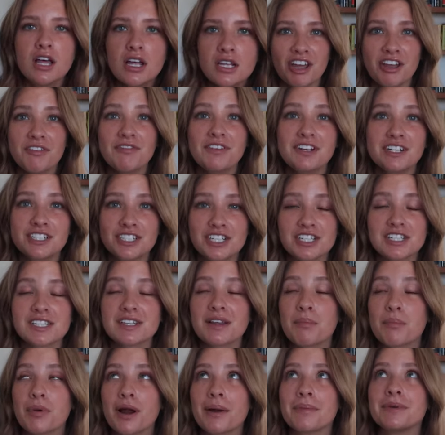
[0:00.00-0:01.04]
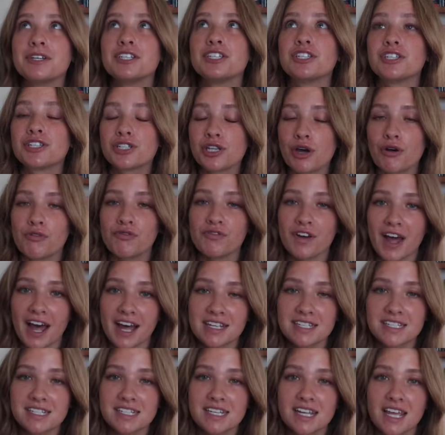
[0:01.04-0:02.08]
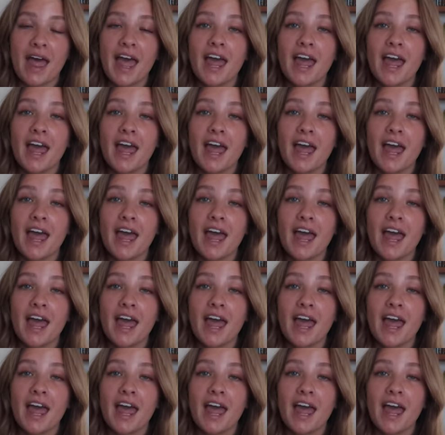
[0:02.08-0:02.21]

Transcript: So I could finish this probably so fast.